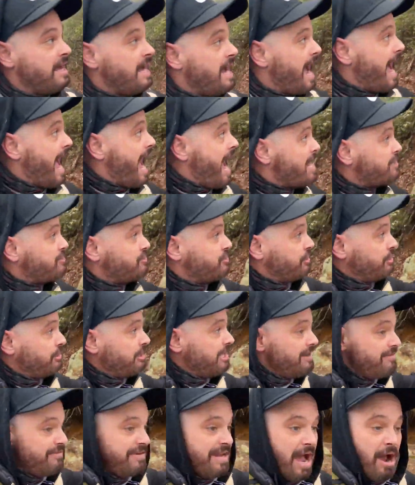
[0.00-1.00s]
actually
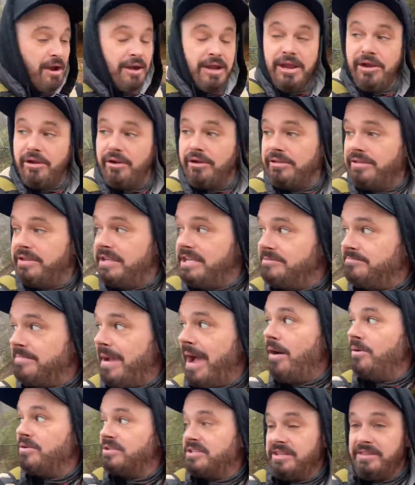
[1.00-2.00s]
lived out here in these
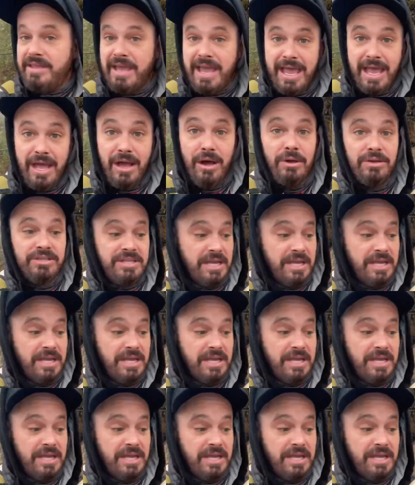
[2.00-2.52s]
mountains and the hills,